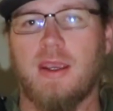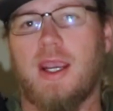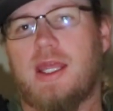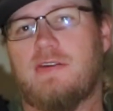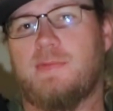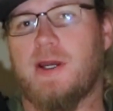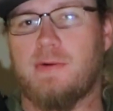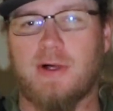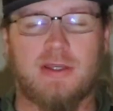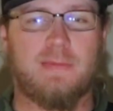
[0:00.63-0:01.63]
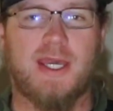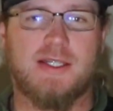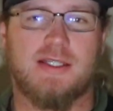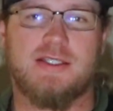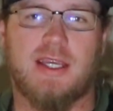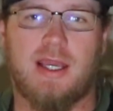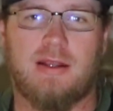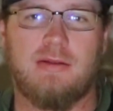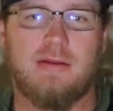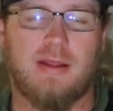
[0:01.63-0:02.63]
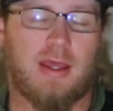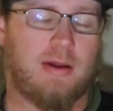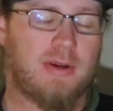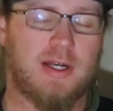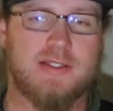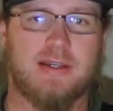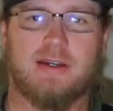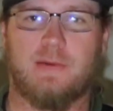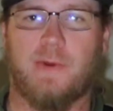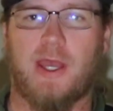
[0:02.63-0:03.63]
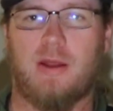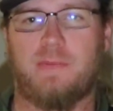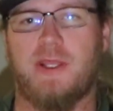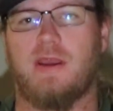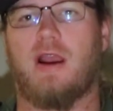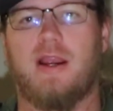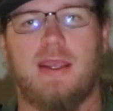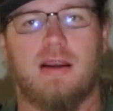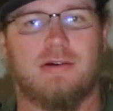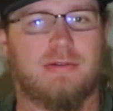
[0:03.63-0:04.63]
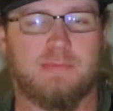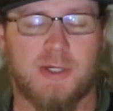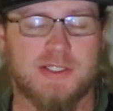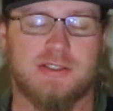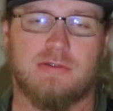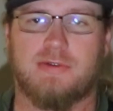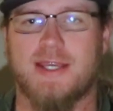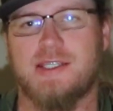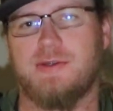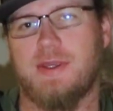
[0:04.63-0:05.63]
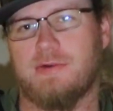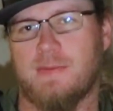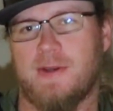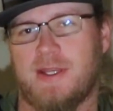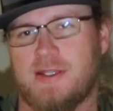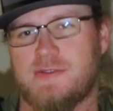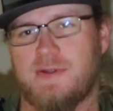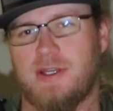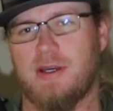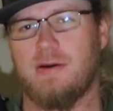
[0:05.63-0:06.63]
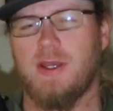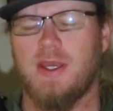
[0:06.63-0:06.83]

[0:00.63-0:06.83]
Hey everybody, welcome back to the channel. We're going to talk about P.R.E, or personal rescue equipment, in this video.